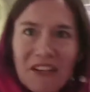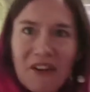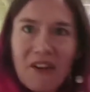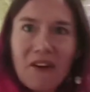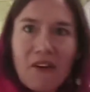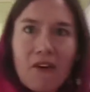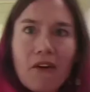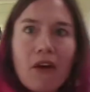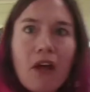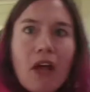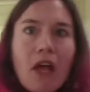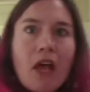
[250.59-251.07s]
you
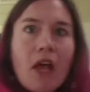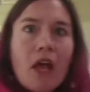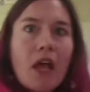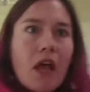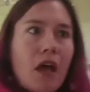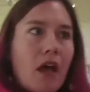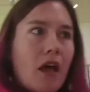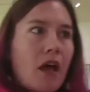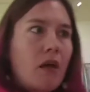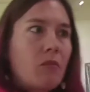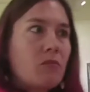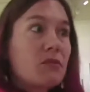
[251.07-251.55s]
know.
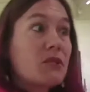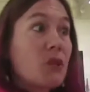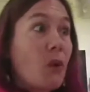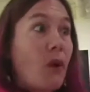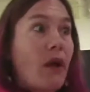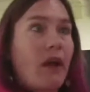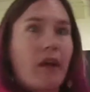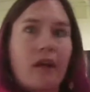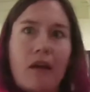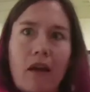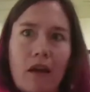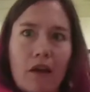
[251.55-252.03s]
Um, so
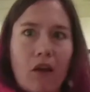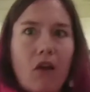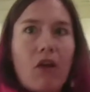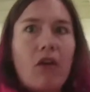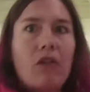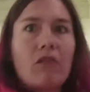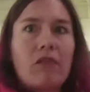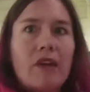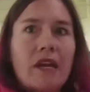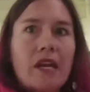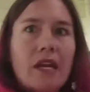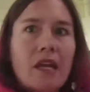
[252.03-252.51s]
I kind of
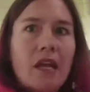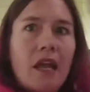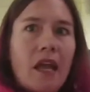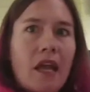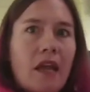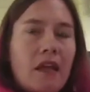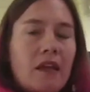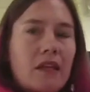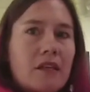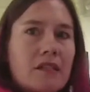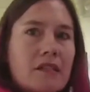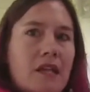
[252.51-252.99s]
already
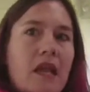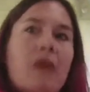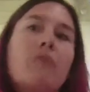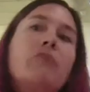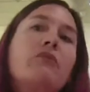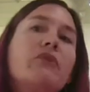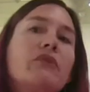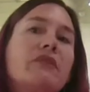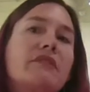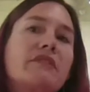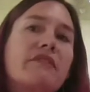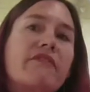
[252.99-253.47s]
had
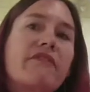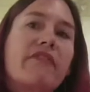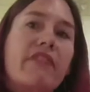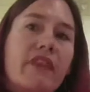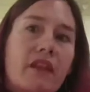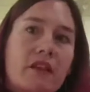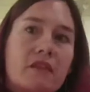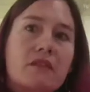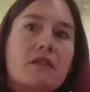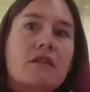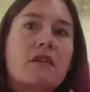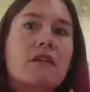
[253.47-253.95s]
examples of
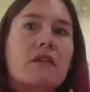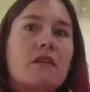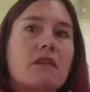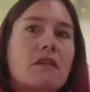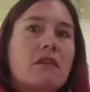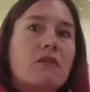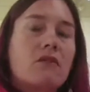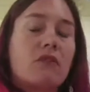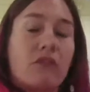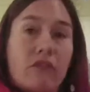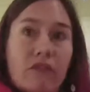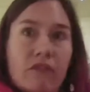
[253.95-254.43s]
things that
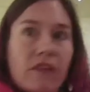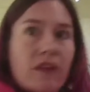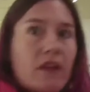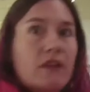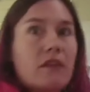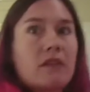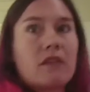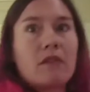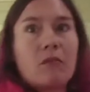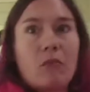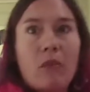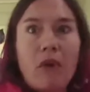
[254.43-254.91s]
you could
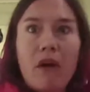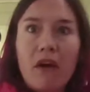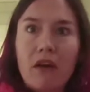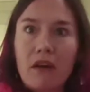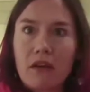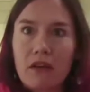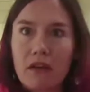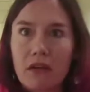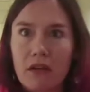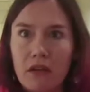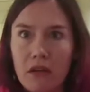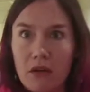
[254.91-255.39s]
find in the
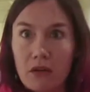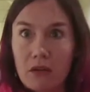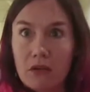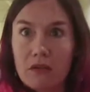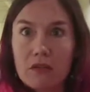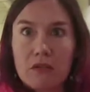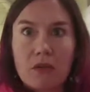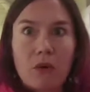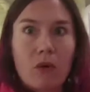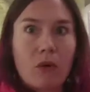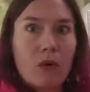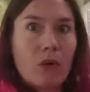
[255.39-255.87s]
park, you know.
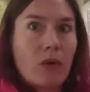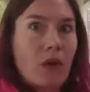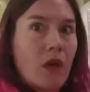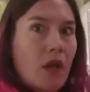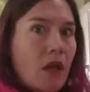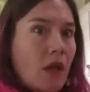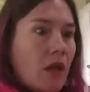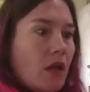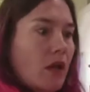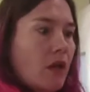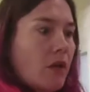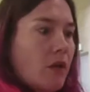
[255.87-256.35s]
So
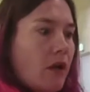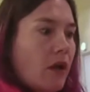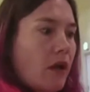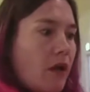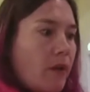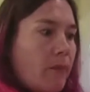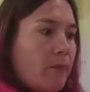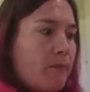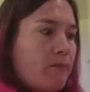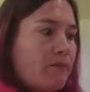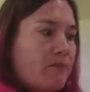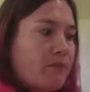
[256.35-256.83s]

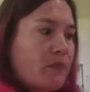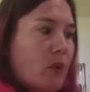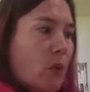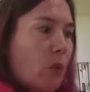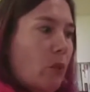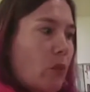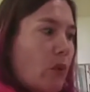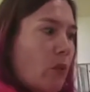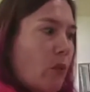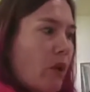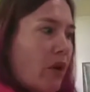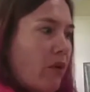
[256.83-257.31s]

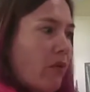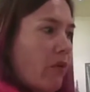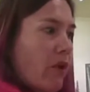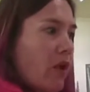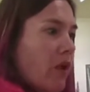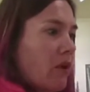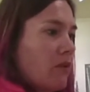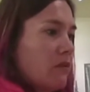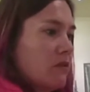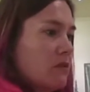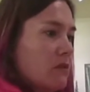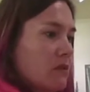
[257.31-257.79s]
um, we went
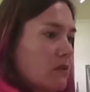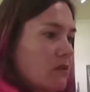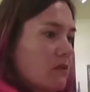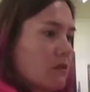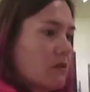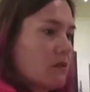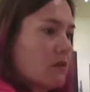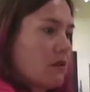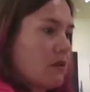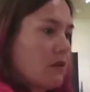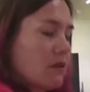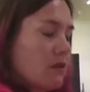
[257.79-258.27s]
around
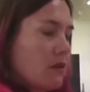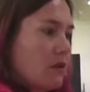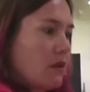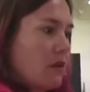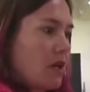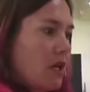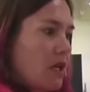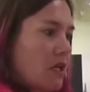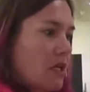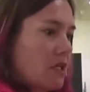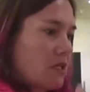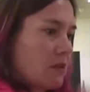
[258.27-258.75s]

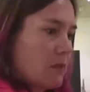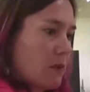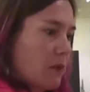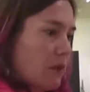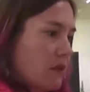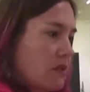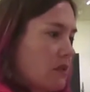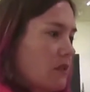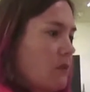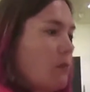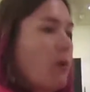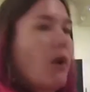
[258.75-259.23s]
and
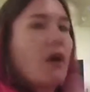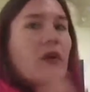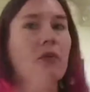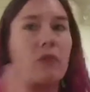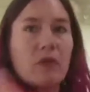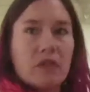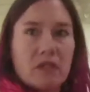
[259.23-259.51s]
experienced the park.